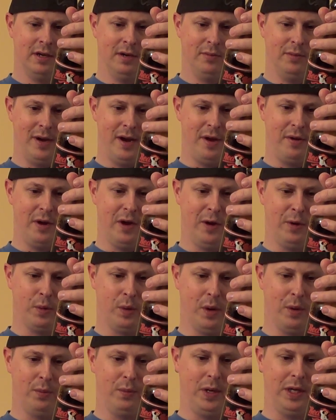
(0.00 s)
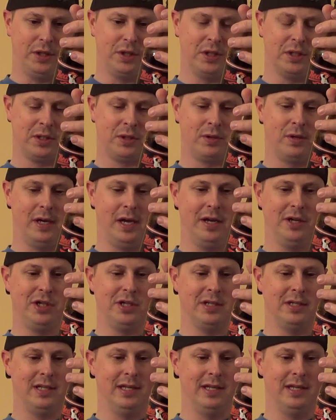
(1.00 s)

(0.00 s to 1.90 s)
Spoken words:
round out a richest creation